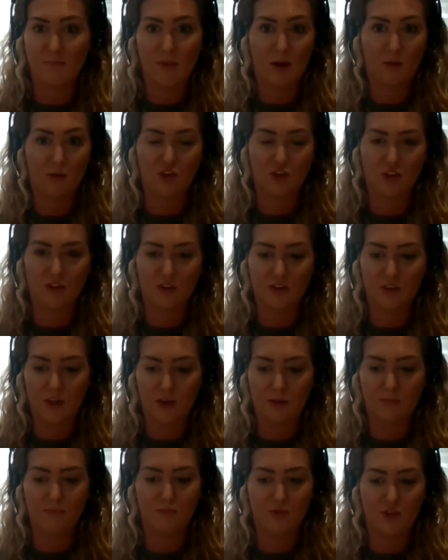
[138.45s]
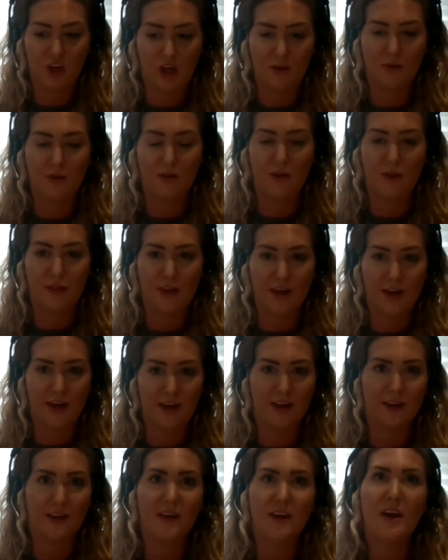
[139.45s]
That was just the done
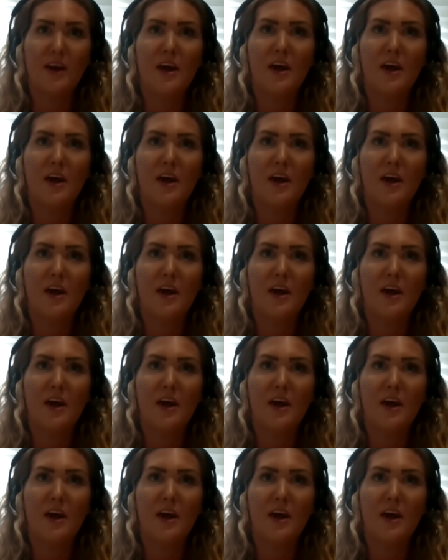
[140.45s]
thing.